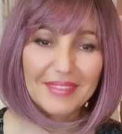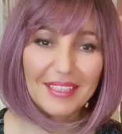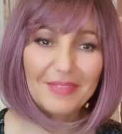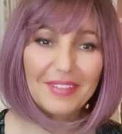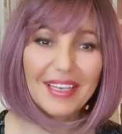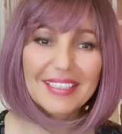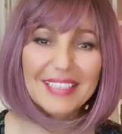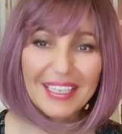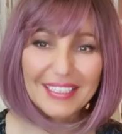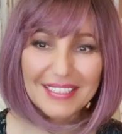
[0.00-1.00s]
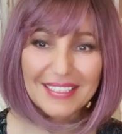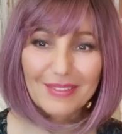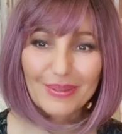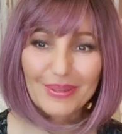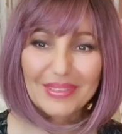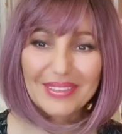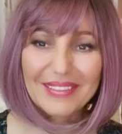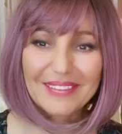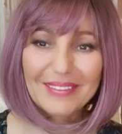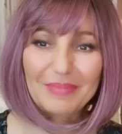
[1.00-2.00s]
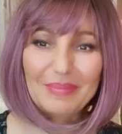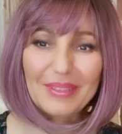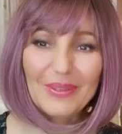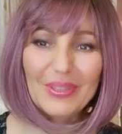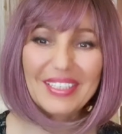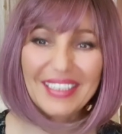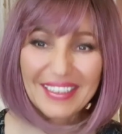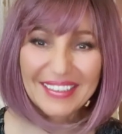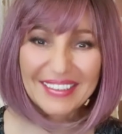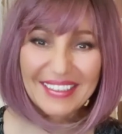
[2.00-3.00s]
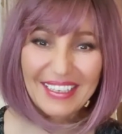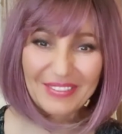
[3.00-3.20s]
it even extends to people looking younger